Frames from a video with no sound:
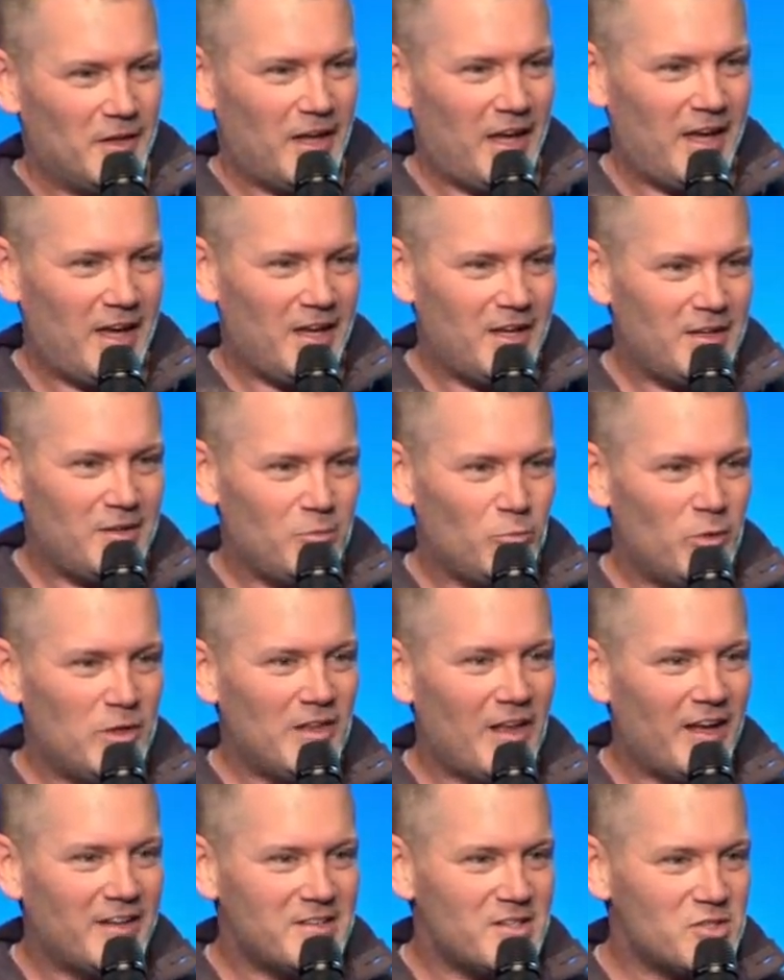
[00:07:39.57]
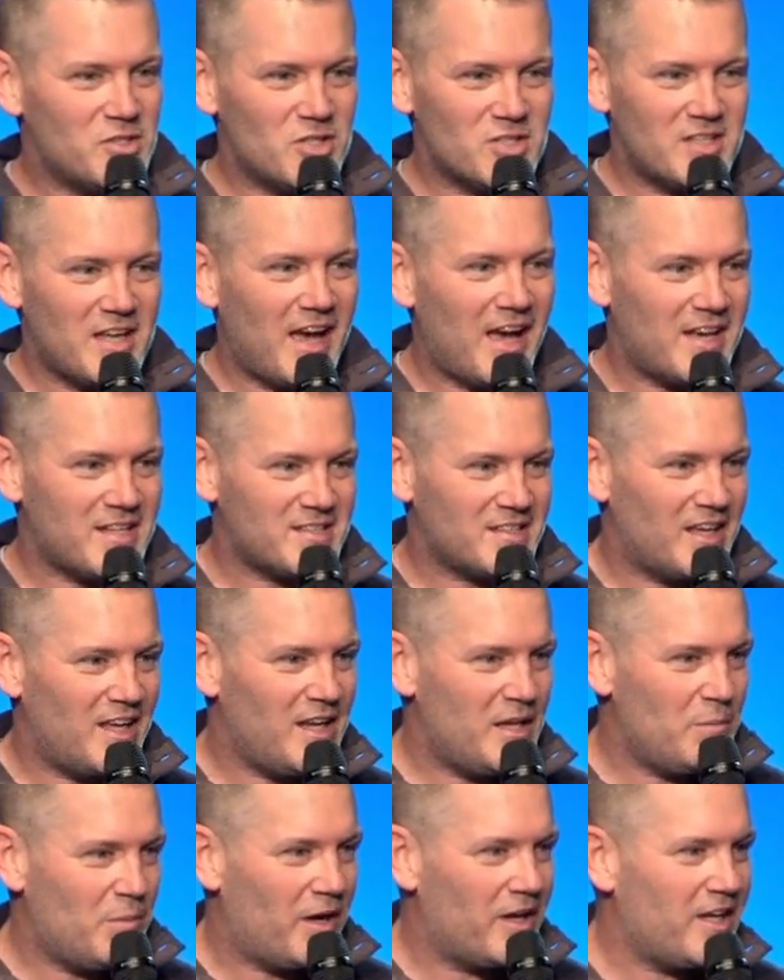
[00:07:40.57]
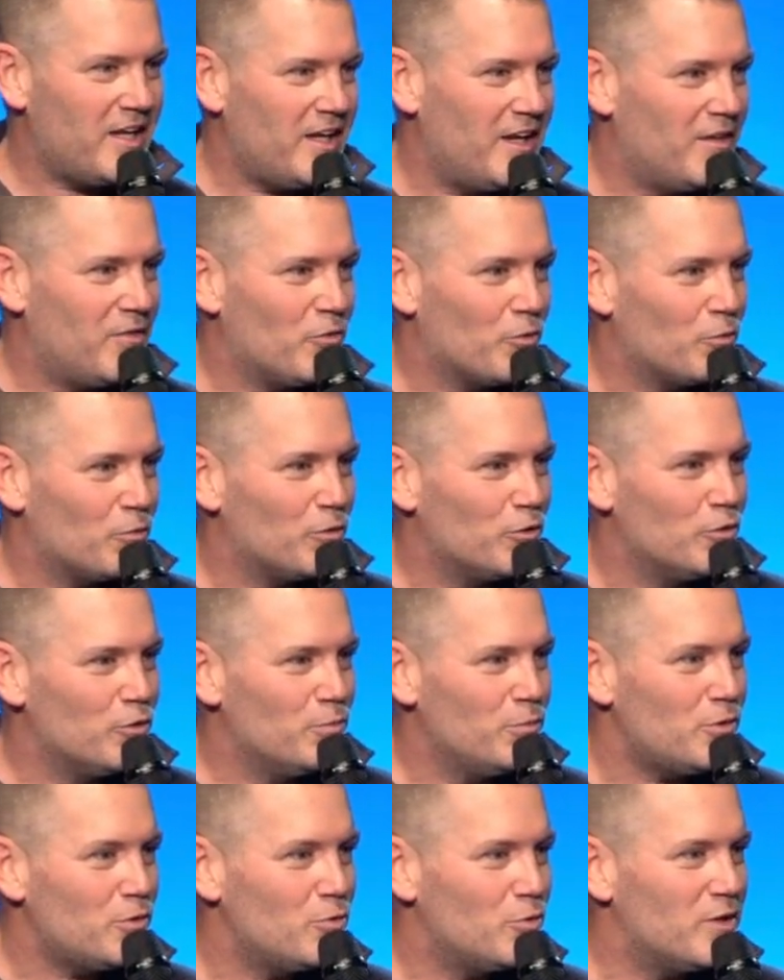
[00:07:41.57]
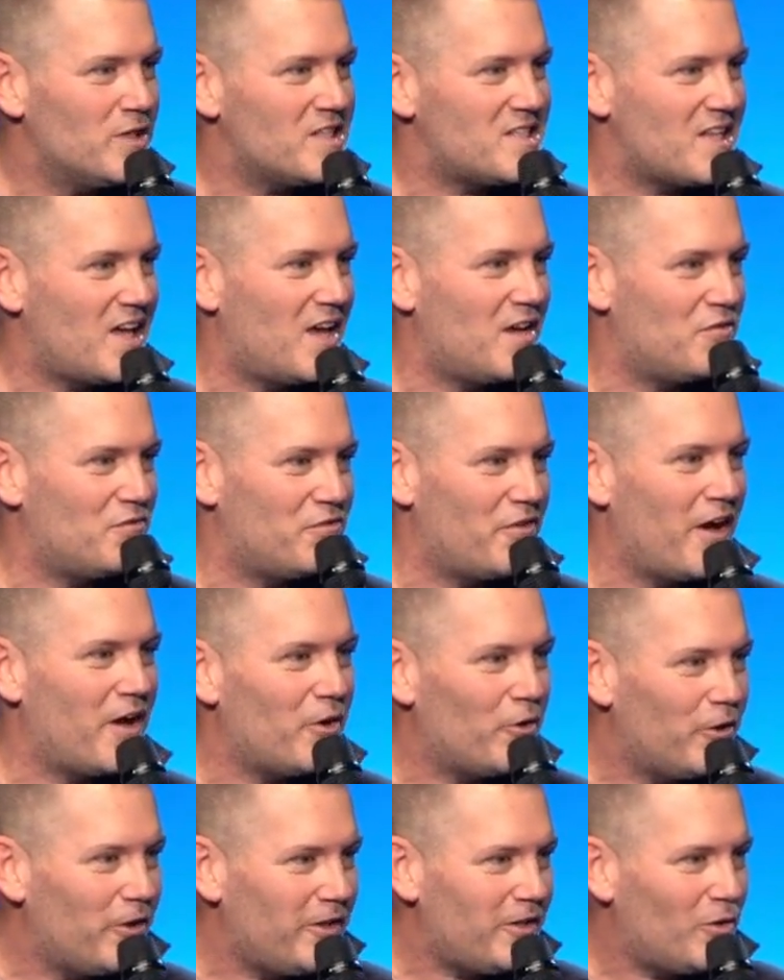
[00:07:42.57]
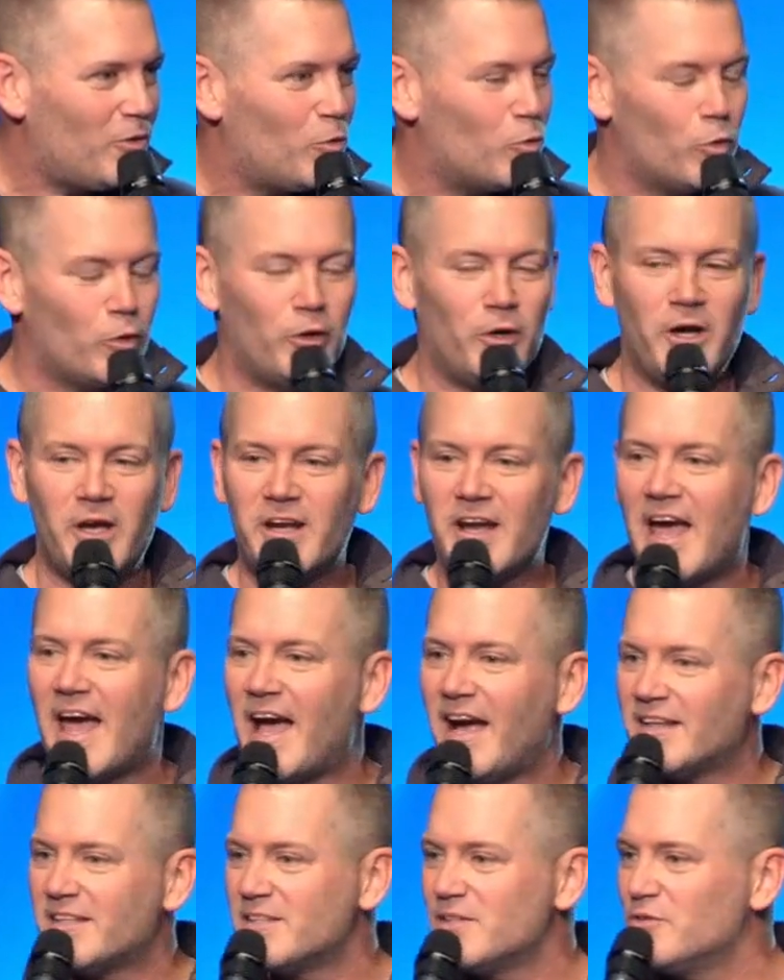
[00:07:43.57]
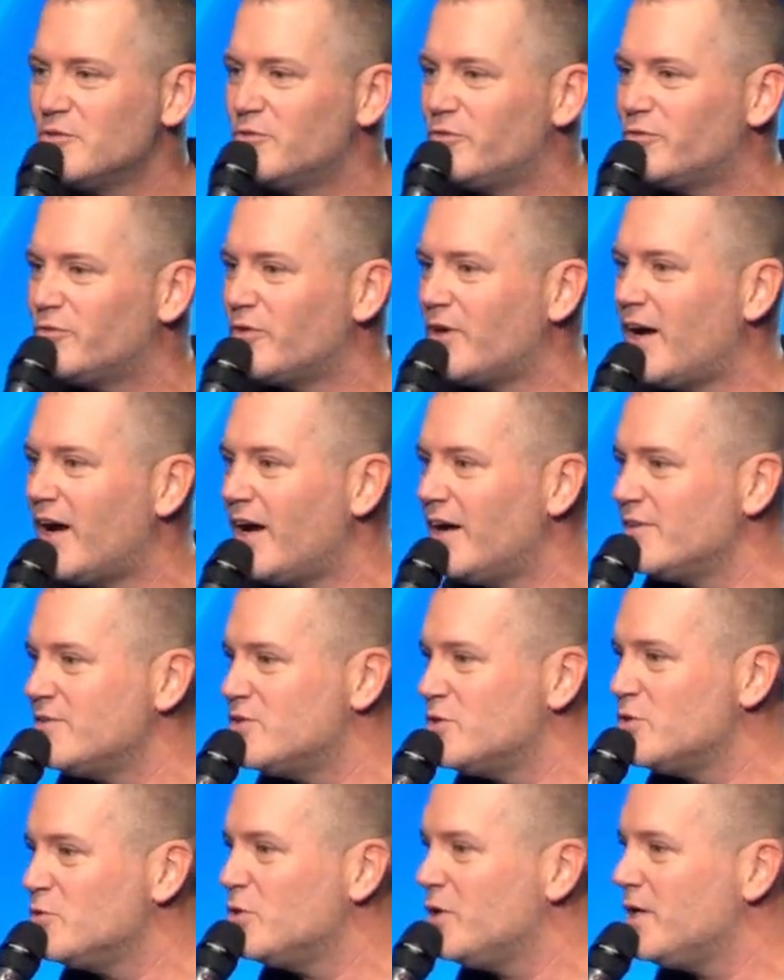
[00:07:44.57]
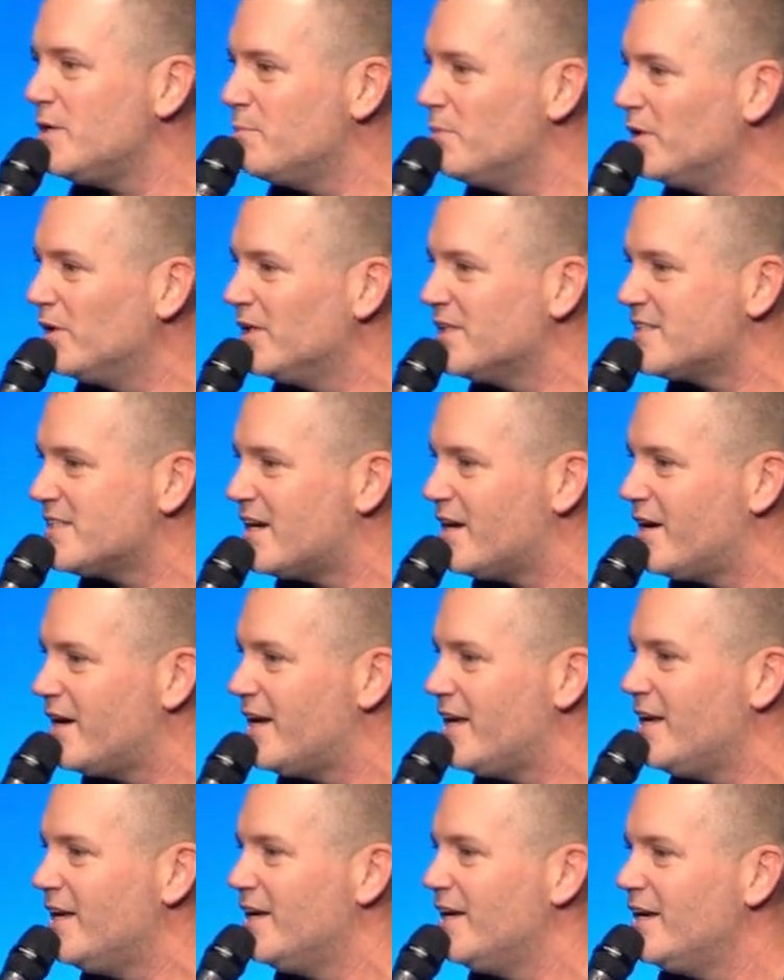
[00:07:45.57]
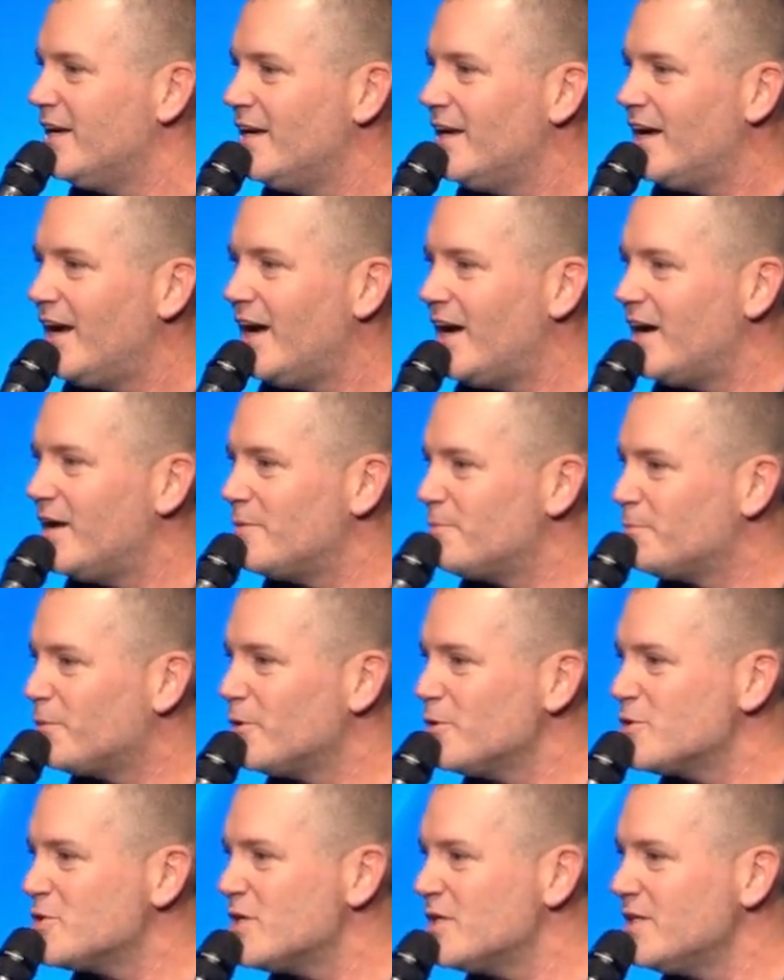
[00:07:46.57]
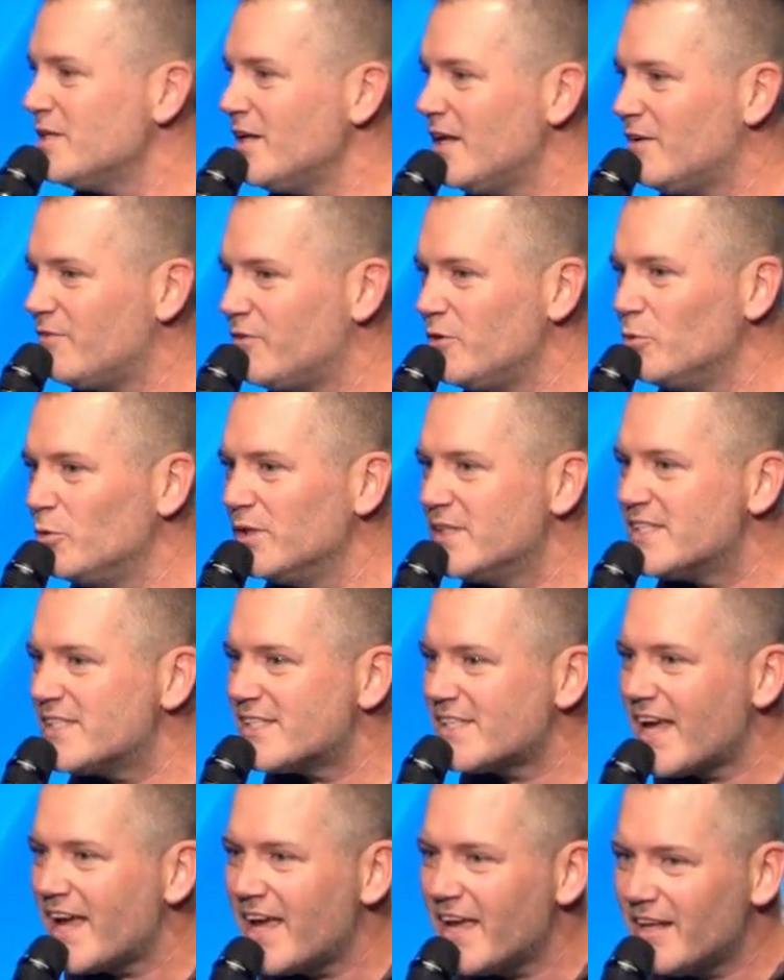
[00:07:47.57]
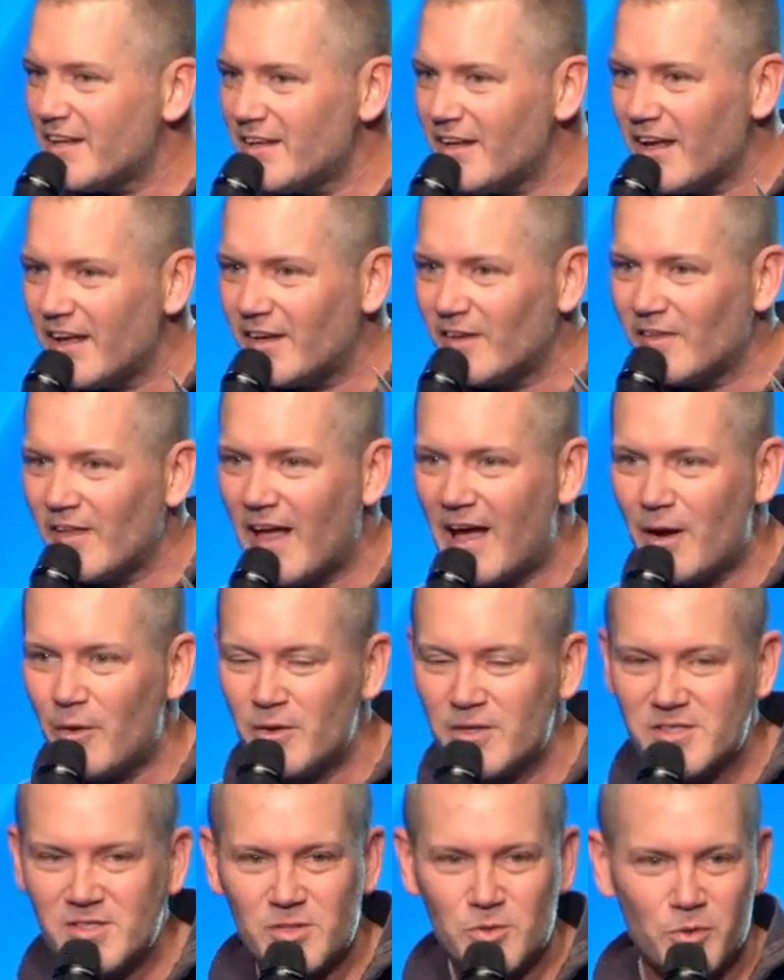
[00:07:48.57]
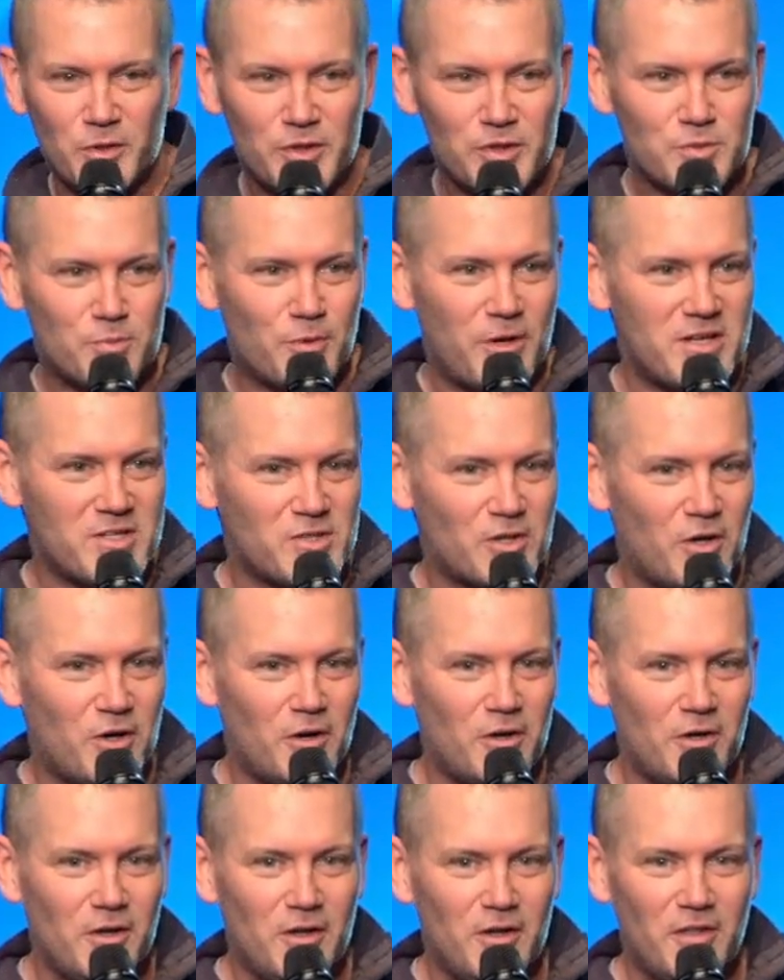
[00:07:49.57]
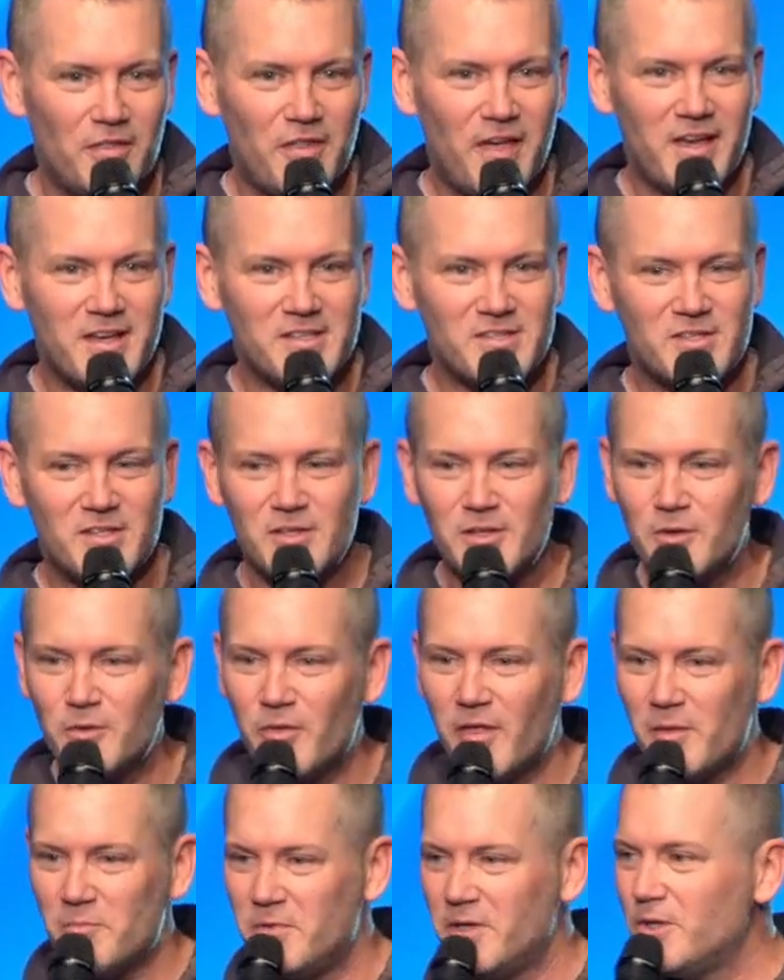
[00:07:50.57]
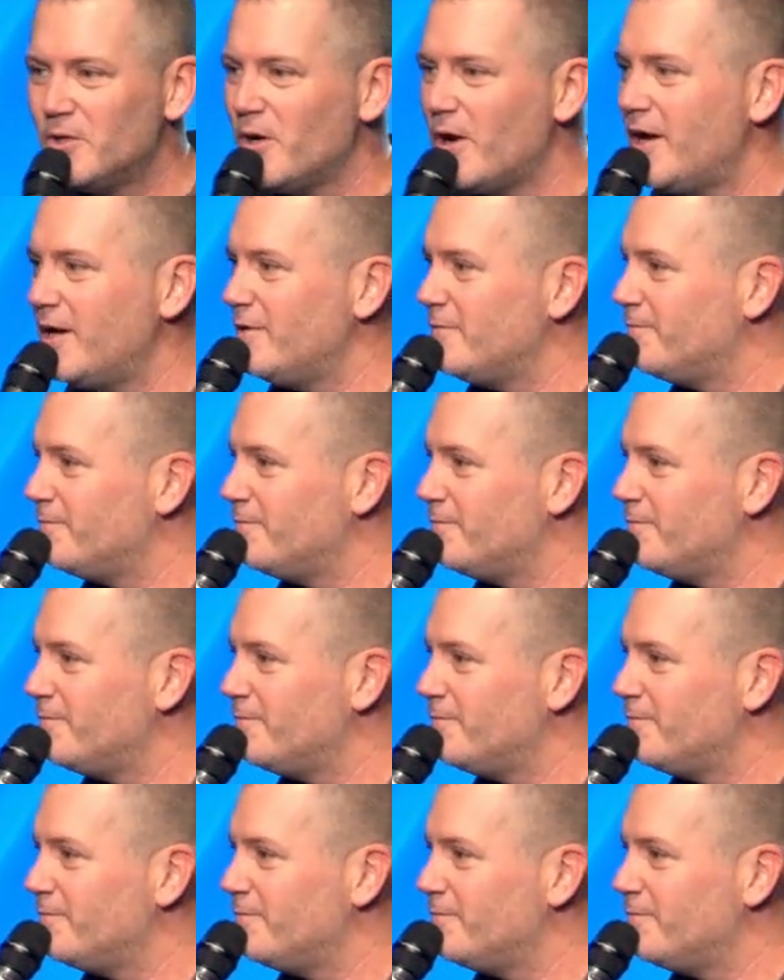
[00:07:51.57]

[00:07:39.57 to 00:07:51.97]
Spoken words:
and we'd like to just ask anybody in the room who is a veteran or an active duty military person, if you would stand and allow us to express our thanks to you. That'd be great.